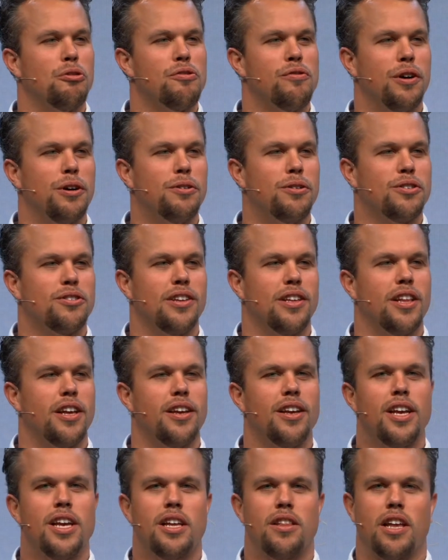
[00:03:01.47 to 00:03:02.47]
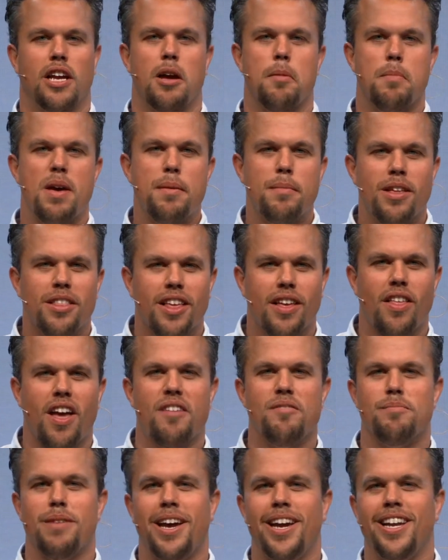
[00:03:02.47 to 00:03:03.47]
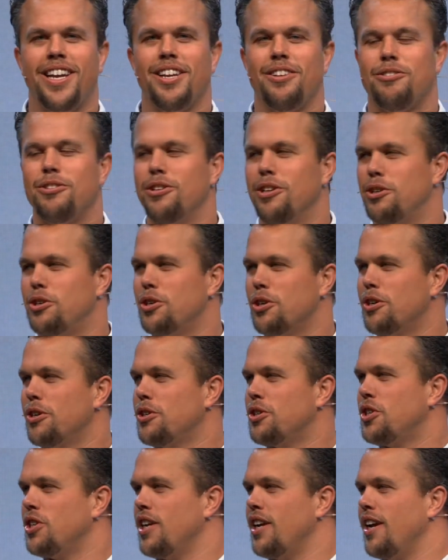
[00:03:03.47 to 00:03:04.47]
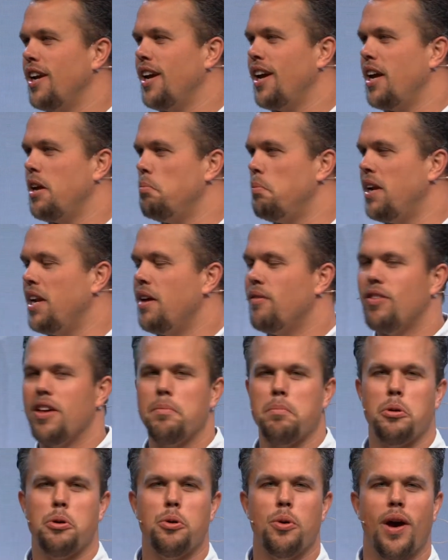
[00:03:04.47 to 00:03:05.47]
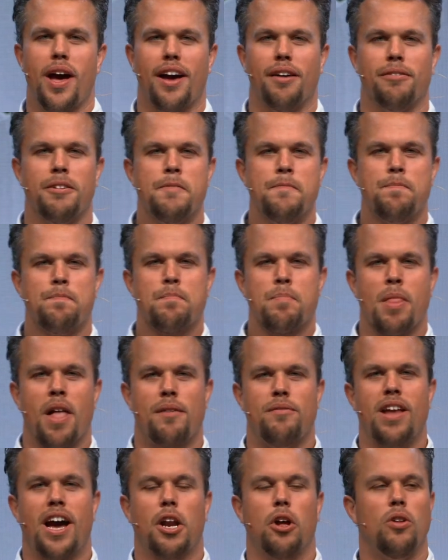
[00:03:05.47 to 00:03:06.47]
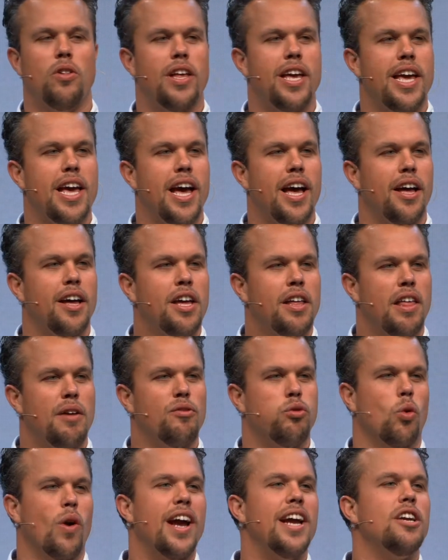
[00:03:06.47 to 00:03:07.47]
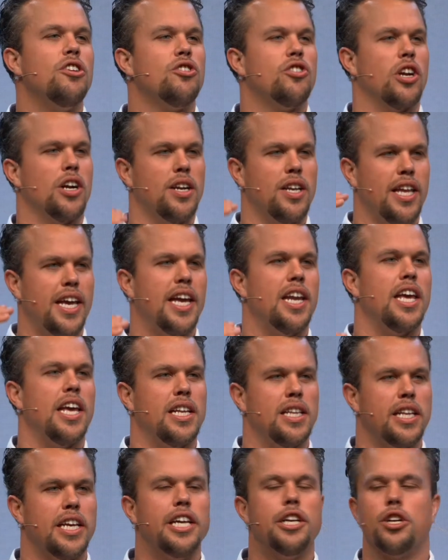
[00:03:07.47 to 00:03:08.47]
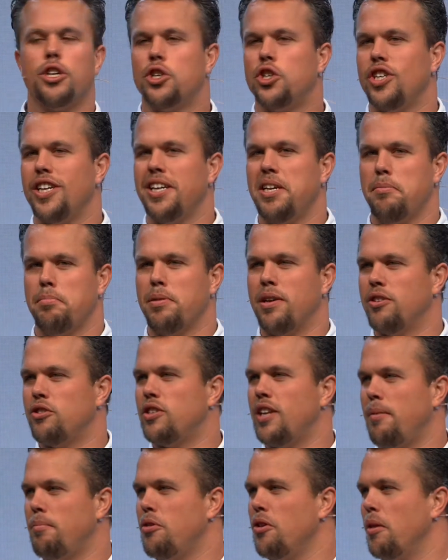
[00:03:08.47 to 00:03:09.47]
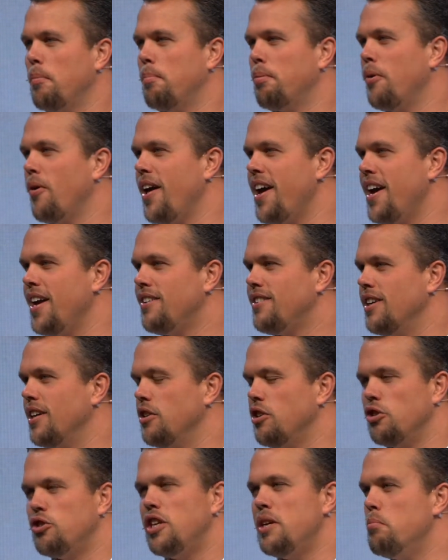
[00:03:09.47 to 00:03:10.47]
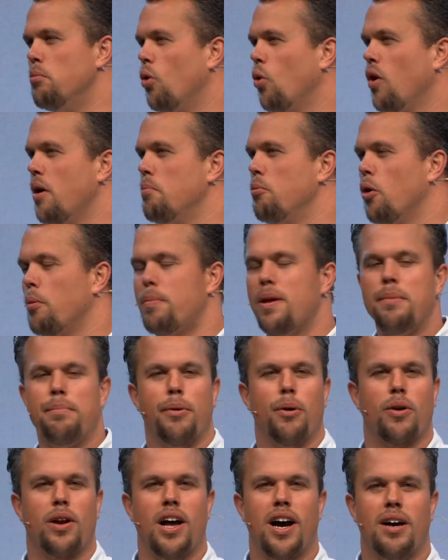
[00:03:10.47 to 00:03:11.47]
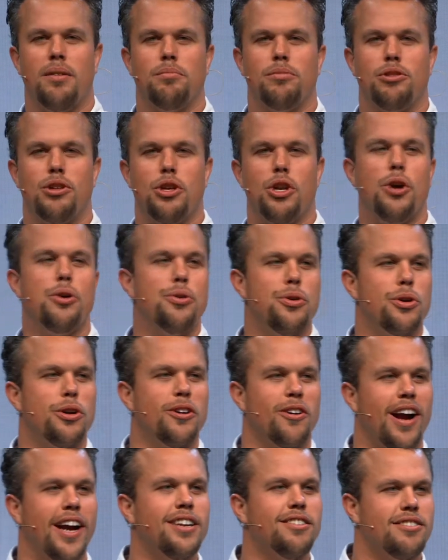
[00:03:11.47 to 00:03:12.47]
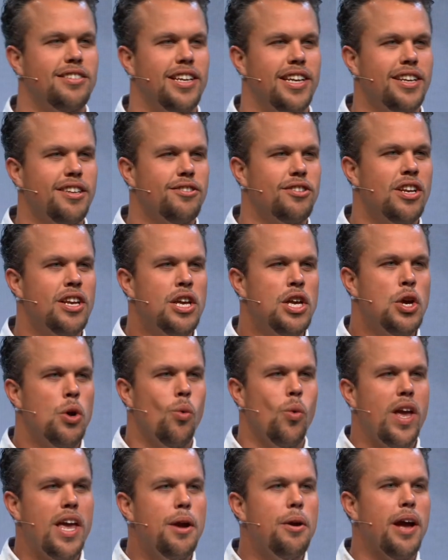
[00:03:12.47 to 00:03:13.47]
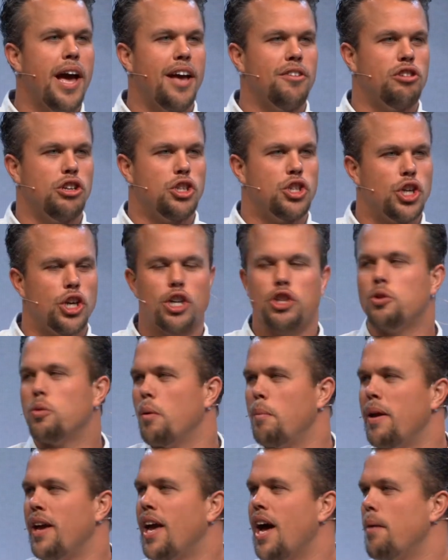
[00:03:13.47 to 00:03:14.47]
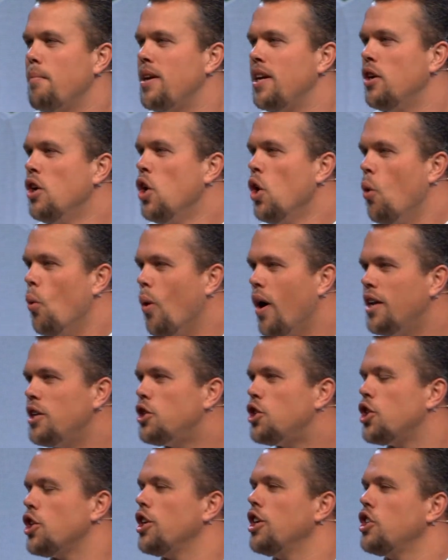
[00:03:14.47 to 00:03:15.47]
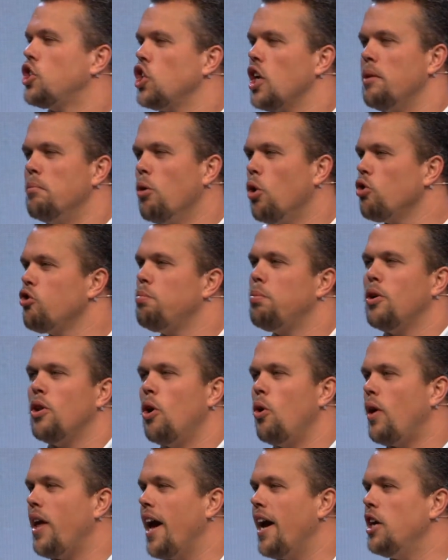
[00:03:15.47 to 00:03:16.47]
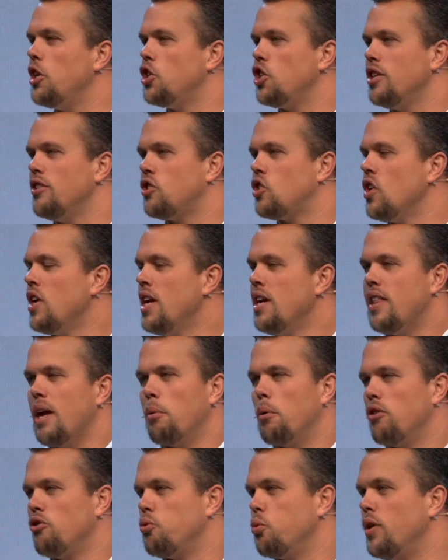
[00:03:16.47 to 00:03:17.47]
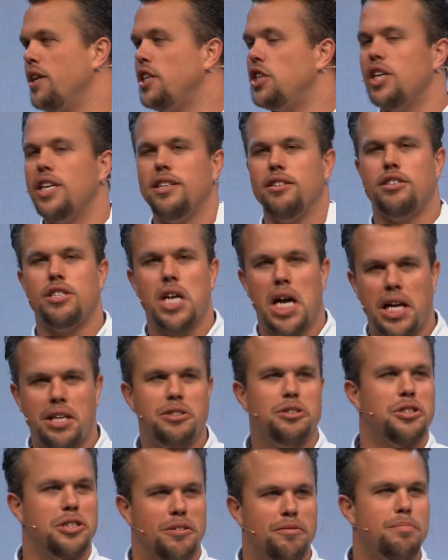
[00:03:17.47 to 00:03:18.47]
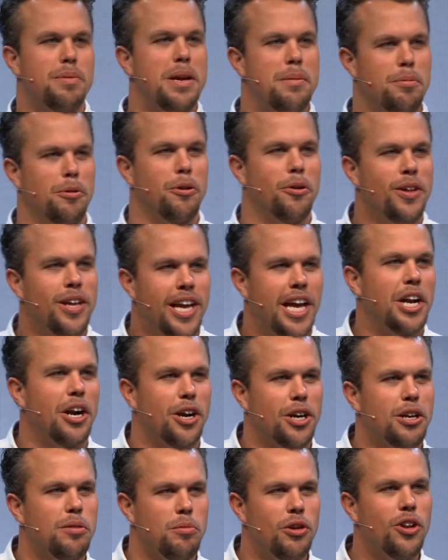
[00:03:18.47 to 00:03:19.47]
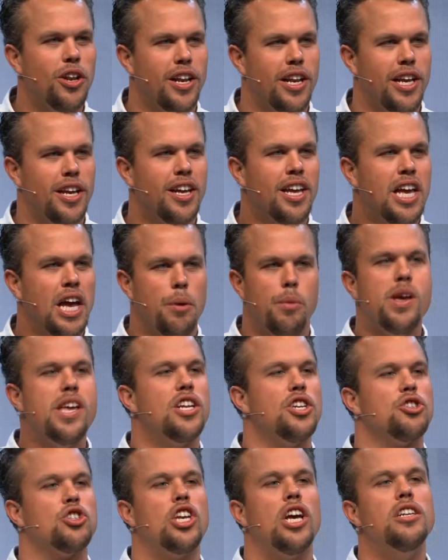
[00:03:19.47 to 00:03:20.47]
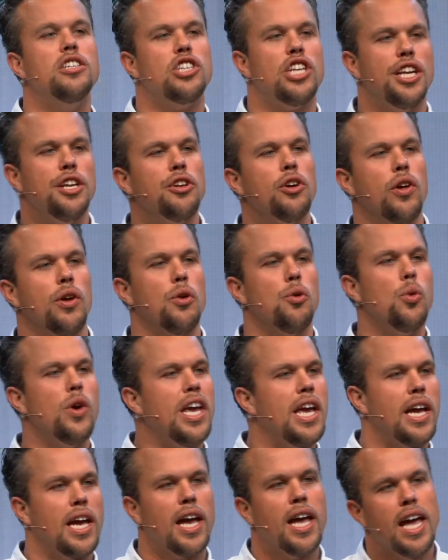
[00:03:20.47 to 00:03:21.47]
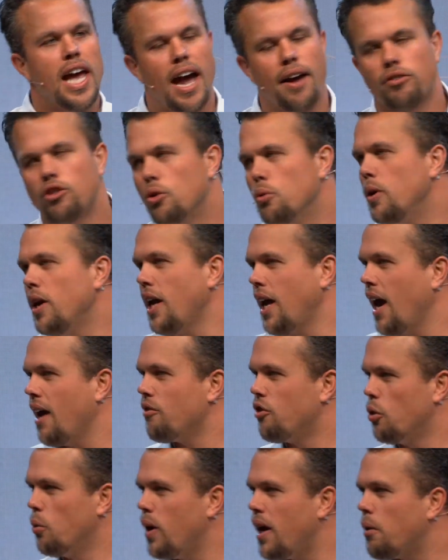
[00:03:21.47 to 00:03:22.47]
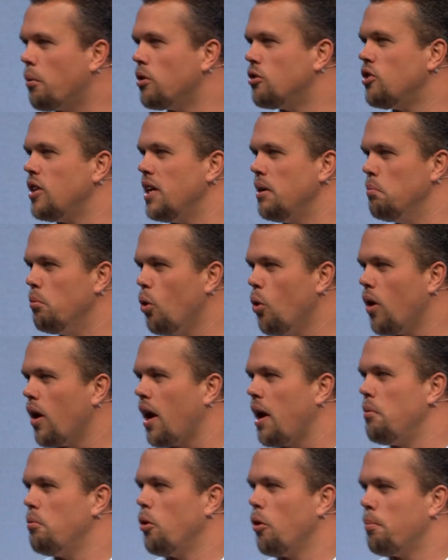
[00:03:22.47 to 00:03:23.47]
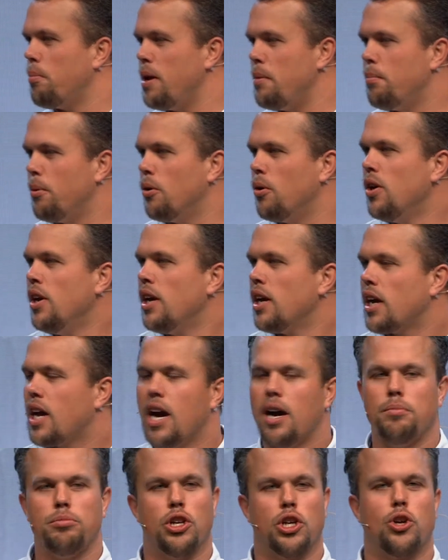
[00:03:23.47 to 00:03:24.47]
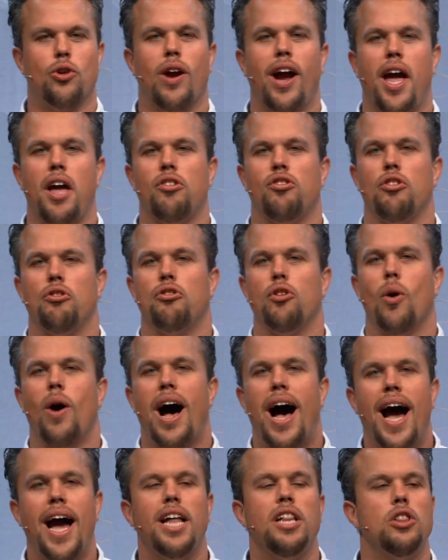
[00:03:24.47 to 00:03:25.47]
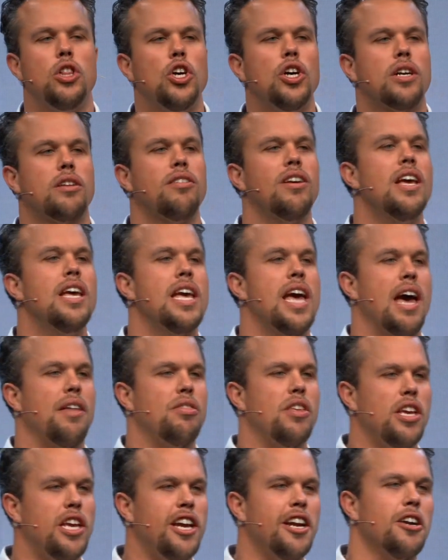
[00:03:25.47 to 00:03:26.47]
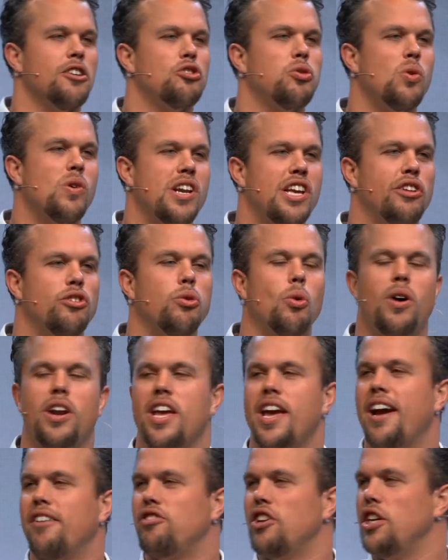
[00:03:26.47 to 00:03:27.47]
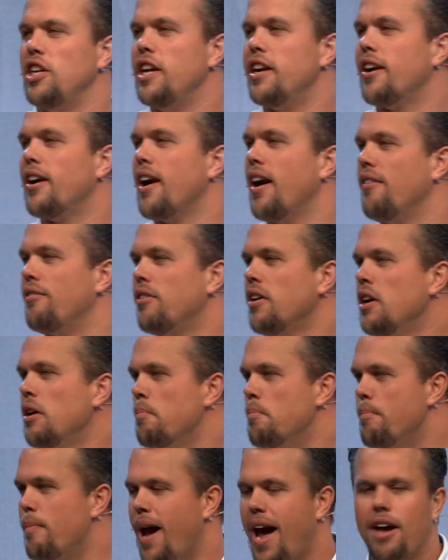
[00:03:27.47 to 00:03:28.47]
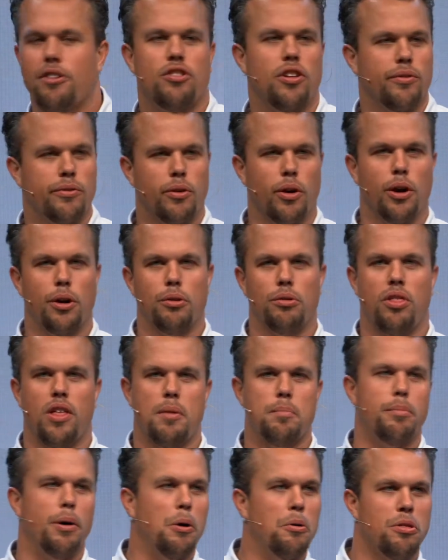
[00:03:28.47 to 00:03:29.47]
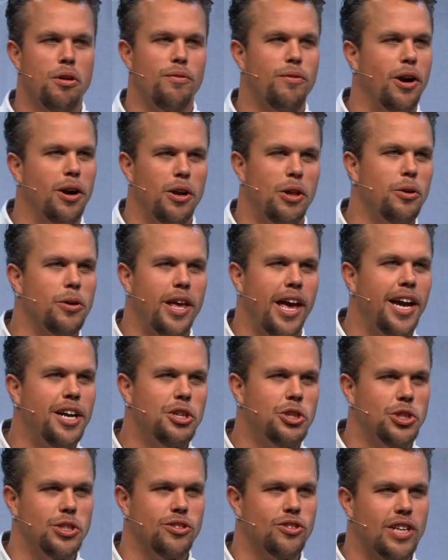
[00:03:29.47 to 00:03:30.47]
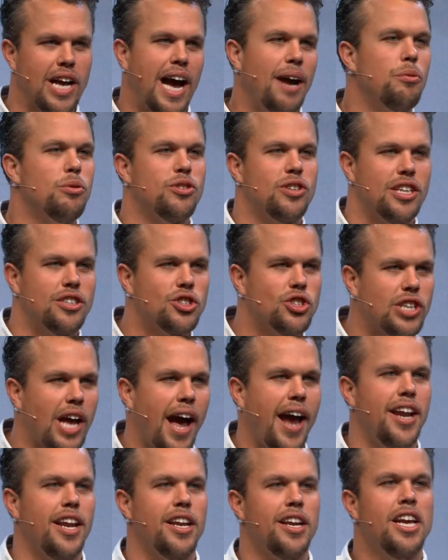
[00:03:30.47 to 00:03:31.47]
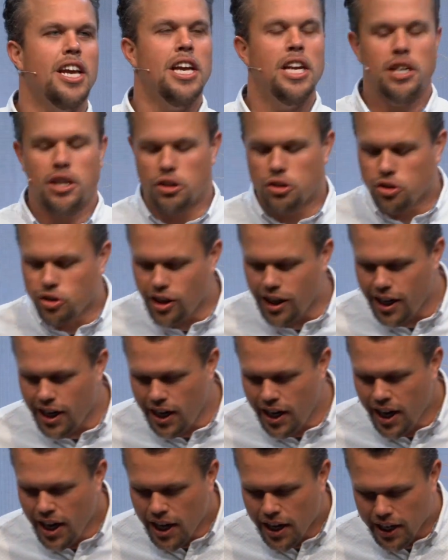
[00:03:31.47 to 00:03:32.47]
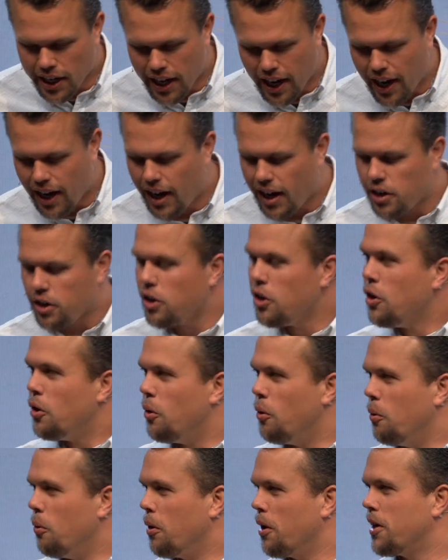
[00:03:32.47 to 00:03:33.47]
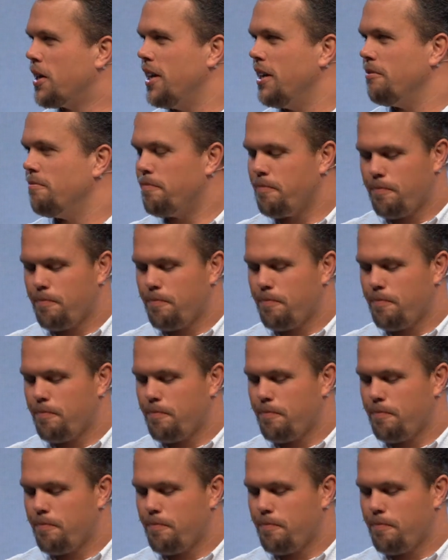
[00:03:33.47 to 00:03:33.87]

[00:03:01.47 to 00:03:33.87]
folks and the commitment that they've made to the church, and many of them who have not only they've raised their lid in leadership and stepped to the plate to see more and more people come to know who Christ is. We, as a church, were becoming one church in multiple locations that was reaching tons of people in our community. And we just continually, week after week after week, we're seeing more and more people come to Christ. And so I looked at the year 2020 as a year of massive growth in both of our locations. I was excited to see God working.